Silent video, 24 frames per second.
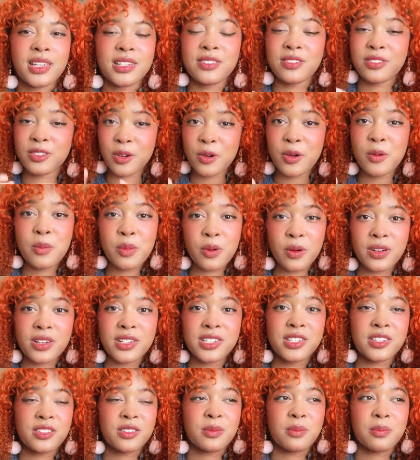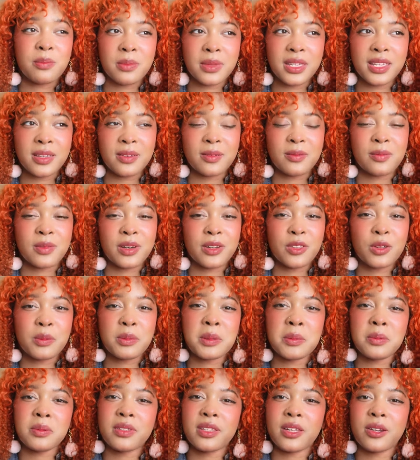It's so important to just meet other
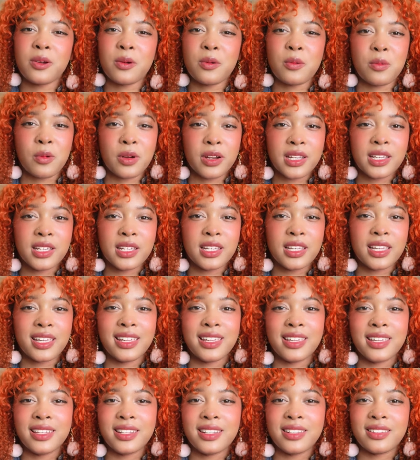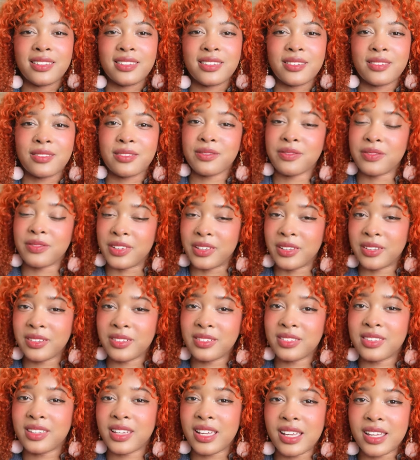people that are working in the
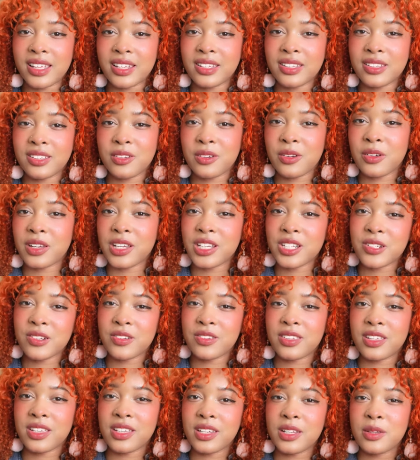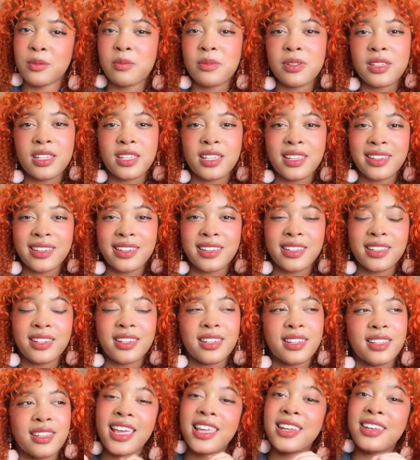field that you're interested in being
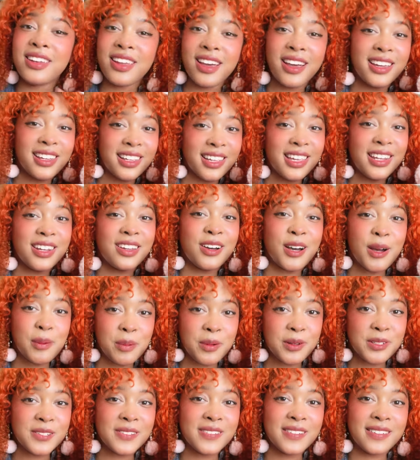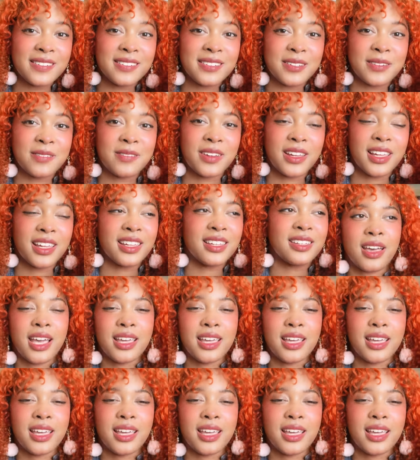in, and not in an opportunistic way.